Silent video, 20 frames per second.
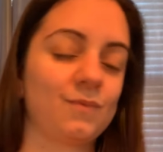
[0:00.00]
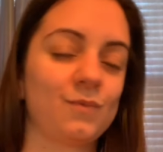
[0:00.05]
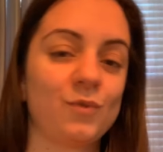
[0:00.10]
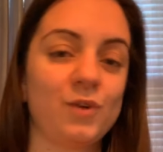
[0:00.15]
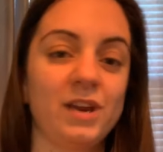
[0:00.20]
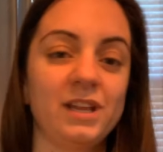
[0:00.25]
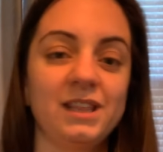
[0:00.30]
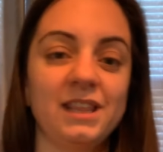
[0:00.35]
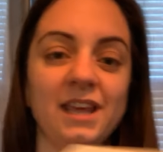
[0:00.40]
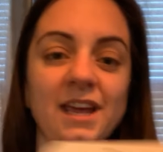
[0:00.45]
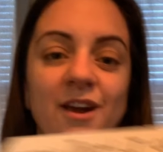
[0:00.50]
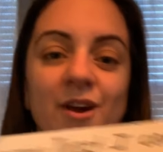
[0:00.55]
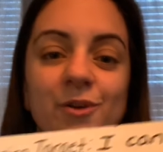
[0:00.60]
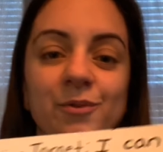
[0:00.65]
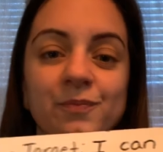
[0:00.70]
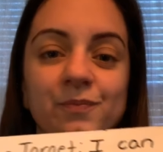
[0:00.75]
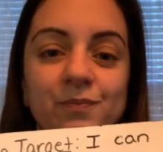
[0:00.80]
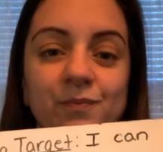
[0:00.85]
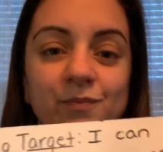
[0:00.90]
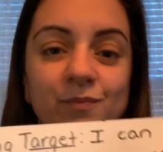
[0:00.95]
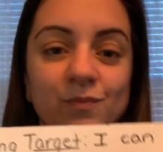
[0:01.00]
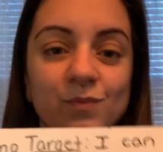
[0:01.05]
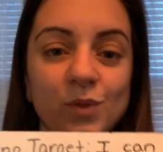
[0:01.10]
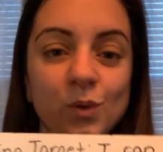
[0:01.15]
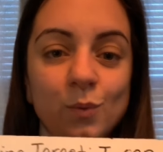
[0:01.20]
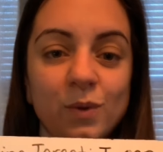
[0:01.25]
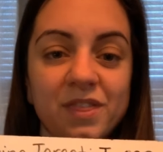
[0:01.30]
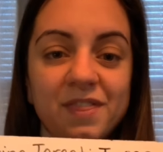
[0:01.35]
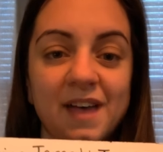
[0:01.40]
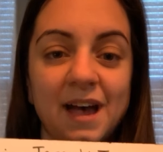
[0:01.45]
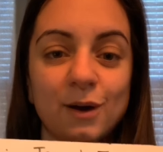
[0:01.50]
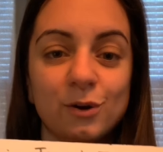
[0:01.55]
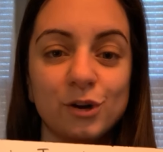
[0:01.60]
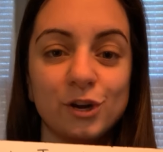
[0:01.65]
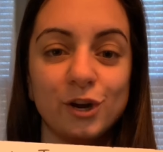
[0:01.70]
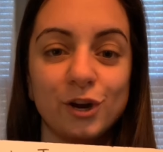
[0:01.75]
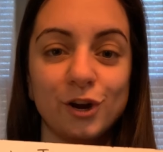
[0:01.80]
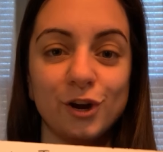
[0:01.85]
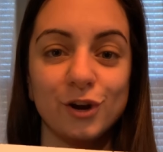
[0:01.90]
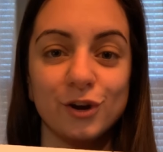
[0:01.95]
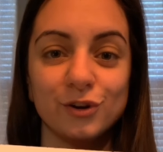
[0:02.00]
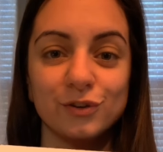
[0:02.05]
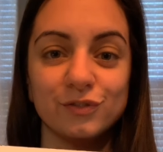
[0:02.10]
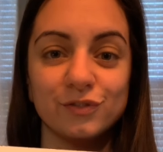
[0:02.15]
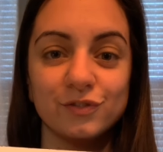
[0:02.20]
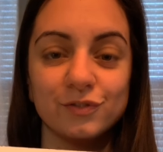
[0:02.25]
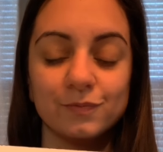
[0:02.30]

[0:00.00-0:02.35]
Right there, without a curve.